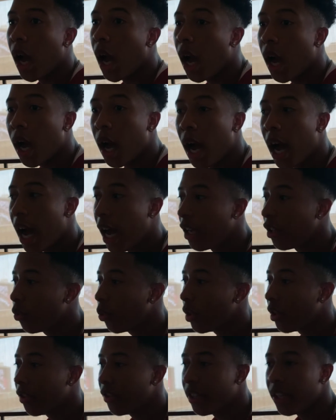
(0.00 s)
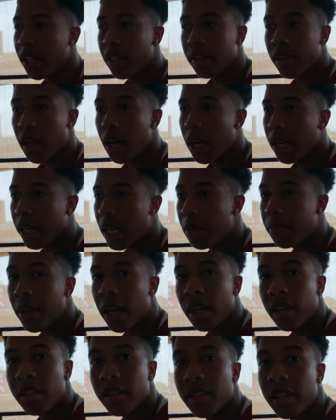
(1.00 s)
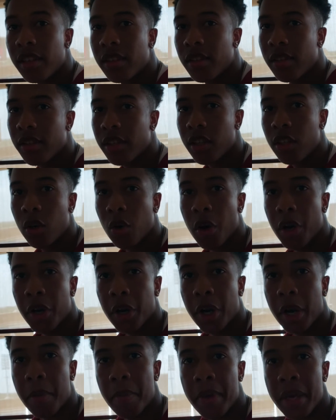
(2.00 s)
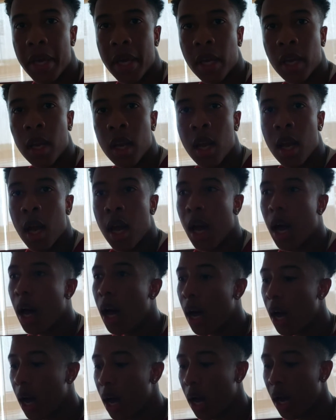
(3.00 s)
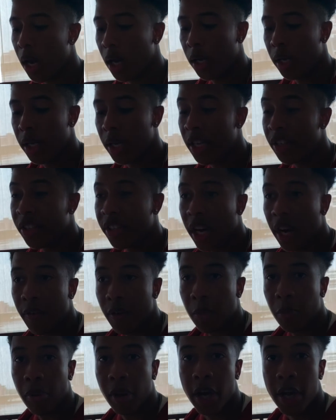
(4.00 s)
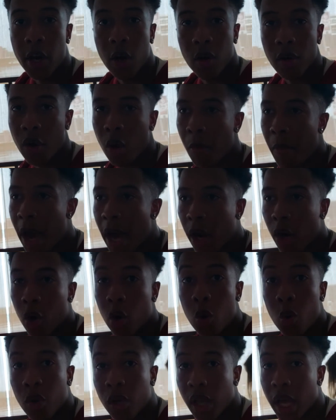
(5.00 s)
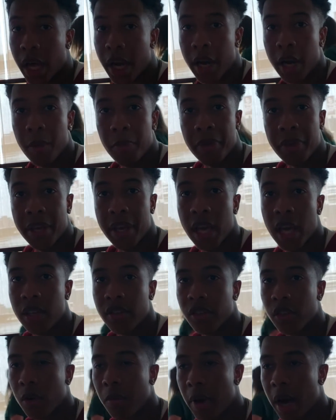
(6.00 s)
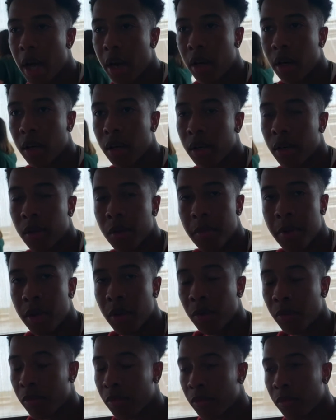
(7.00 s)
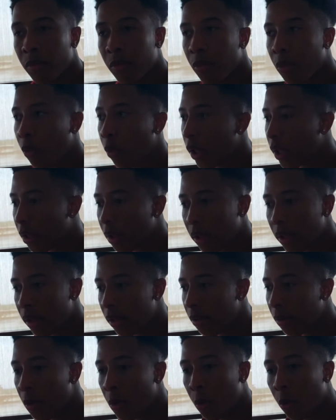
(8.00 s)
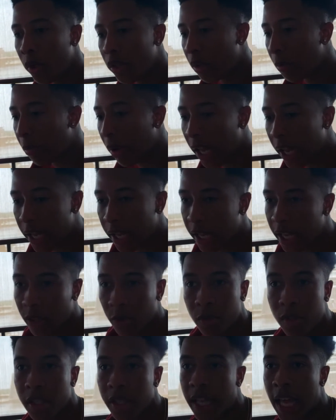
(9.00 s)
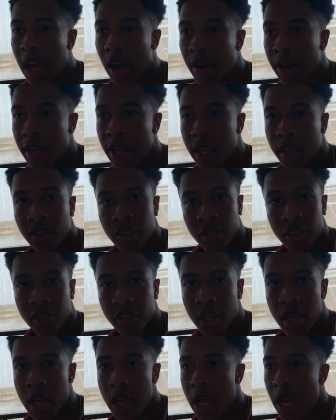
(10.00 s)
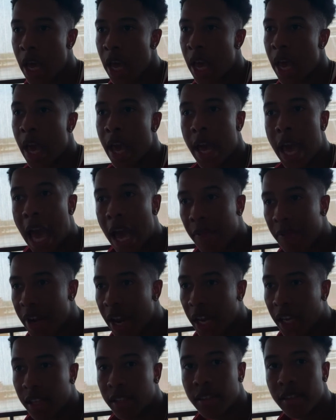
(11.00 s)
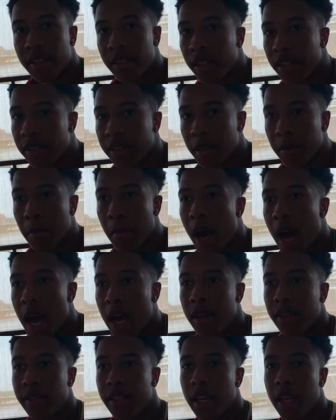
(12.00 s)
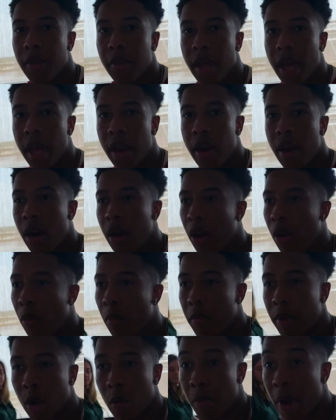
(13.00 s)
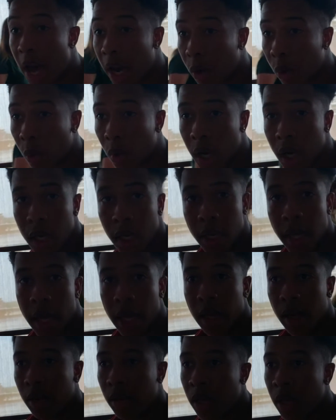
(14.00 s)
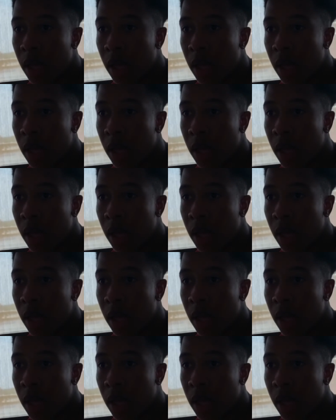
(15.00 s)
I just want to see us keep that consistency going, you know what I mean? Each and every play, no matter who we're lining up against, no matter, you know what I mean, what the play of the down is, just having that consistent mindset that no matter what, that